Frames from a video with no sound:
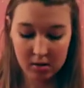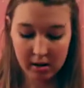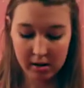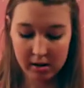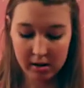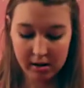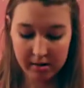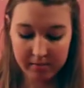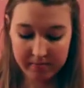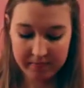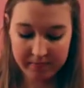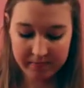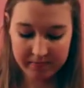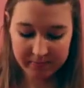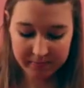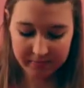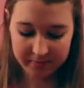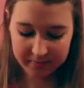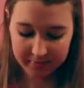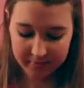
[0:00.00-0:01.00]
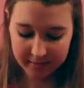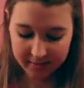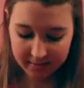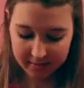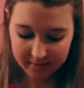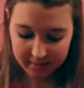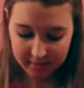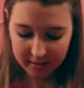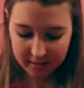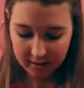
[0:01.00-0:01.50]
Um,
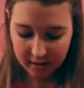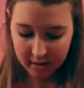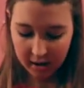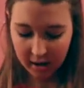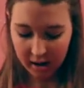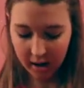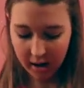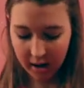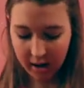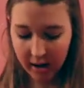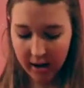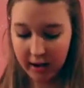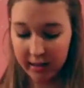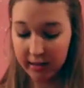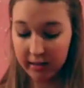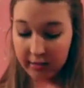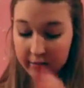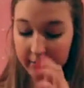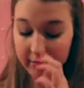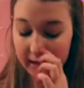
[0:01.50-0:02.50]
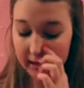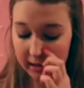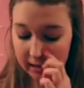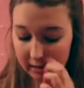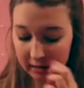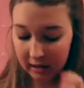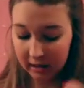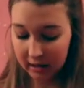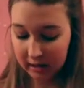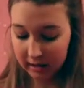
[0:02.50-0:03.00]
uh, the funny thing